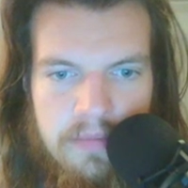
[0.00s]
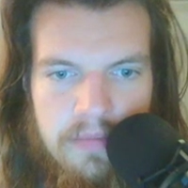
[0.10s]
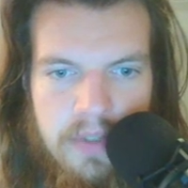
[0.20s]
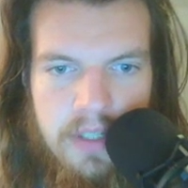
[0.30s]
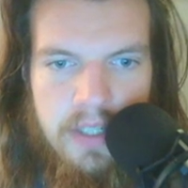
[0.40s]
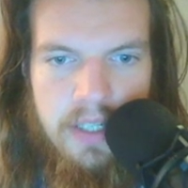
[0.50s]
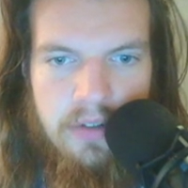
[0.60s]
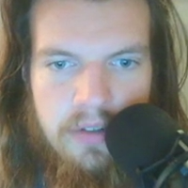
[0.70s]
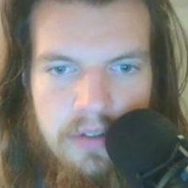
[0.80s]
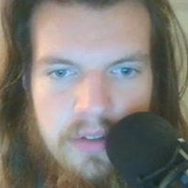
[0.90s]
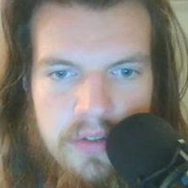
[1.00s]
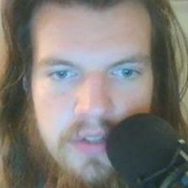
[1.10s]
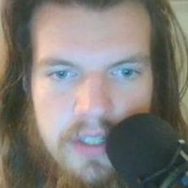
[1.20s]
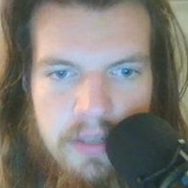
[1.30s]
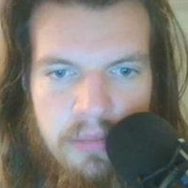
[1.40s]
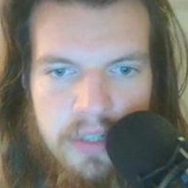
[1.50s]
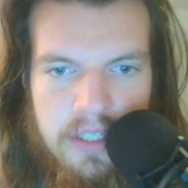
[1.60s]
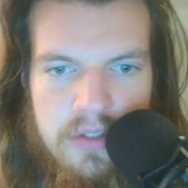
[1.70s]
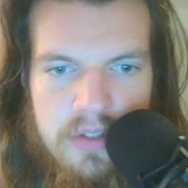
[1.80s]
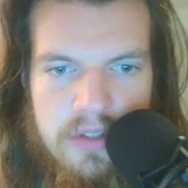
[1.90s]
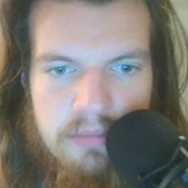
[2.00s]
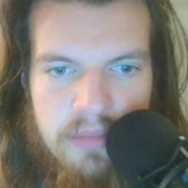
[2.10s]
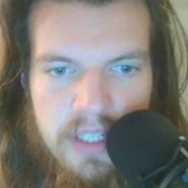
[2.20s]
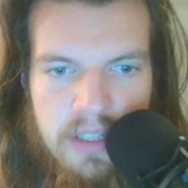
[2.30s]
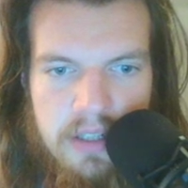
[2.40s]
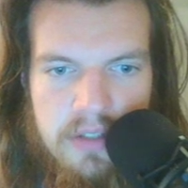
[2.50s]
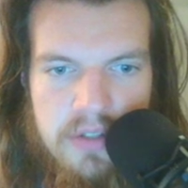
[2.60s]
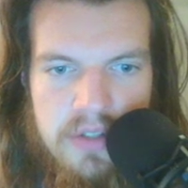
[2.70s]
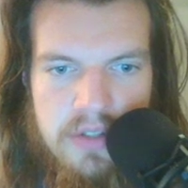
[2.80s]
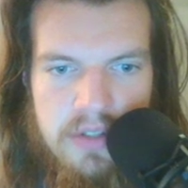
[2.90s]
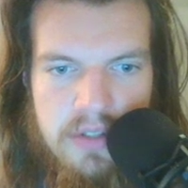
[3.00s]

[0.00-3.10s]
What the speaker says: And here, see the brick lines.